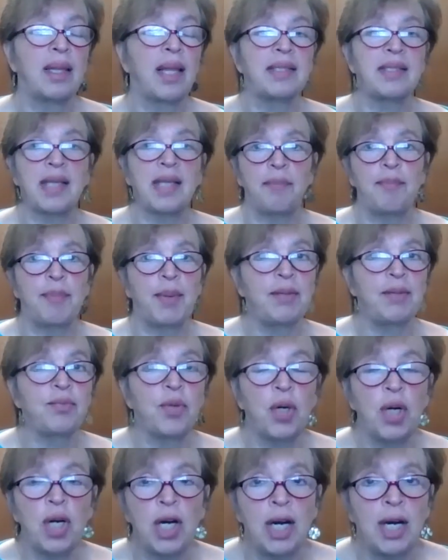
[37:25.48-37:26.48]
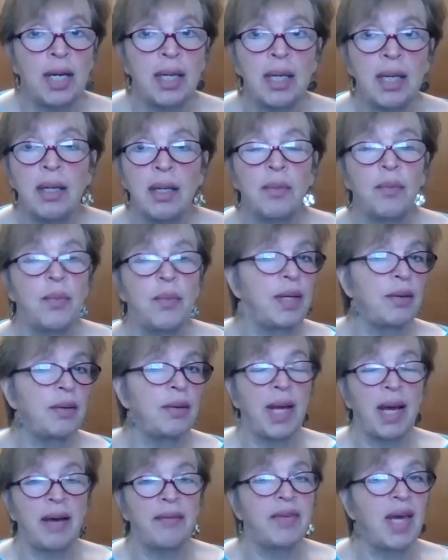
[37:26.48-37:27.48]
Unless I bid wrong, we
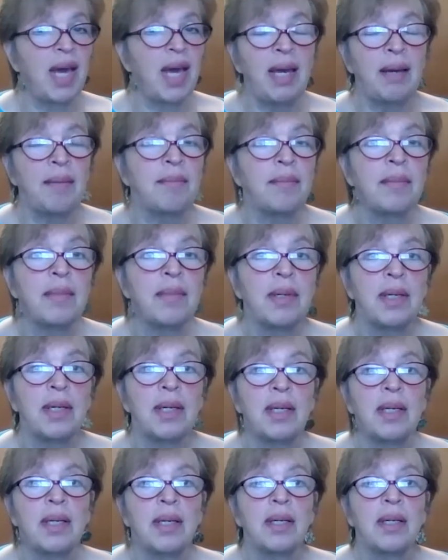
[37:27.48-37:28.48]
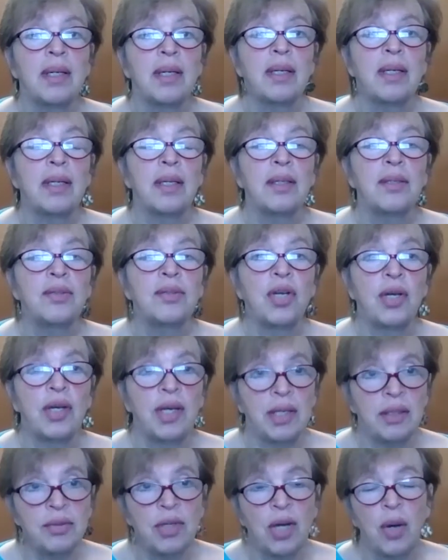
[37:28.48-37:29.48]
don't have game. So
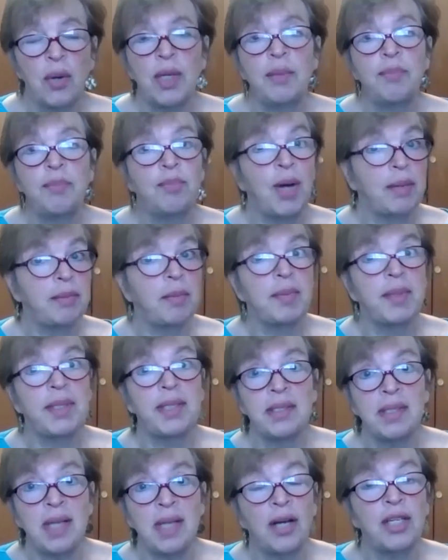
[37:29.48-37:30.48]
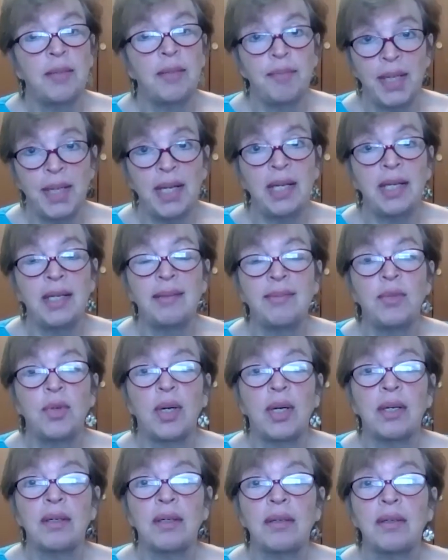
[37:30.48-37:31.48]
he'll know he probably is not going to bid
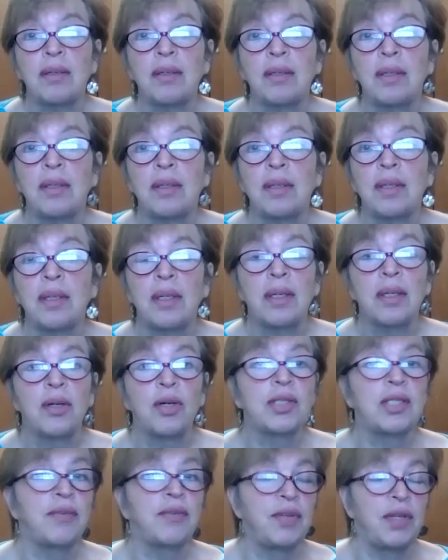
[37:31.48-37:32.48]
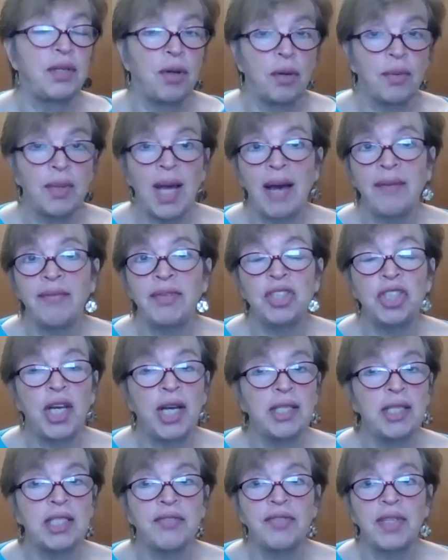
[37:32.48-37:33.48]
anymore. Because if you don't have a
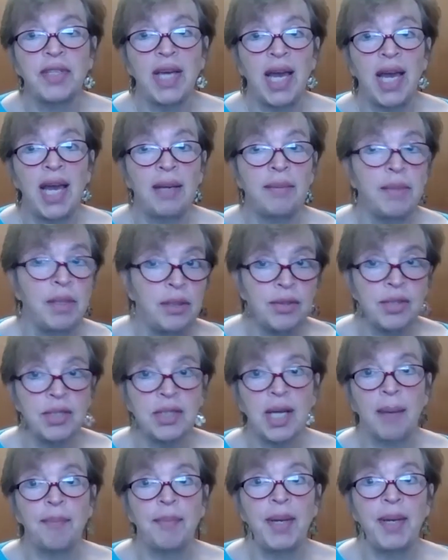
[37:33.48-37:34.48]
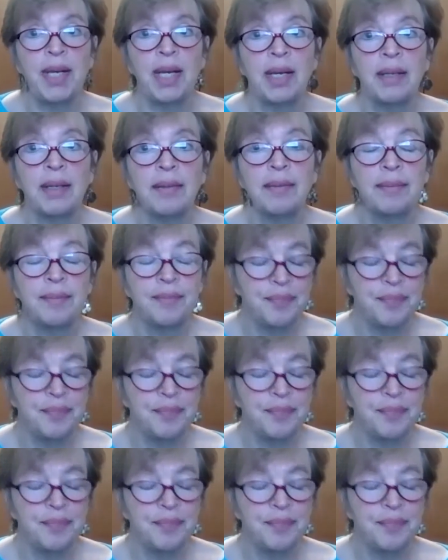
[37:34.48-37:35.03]
chance for game, you stop bidding.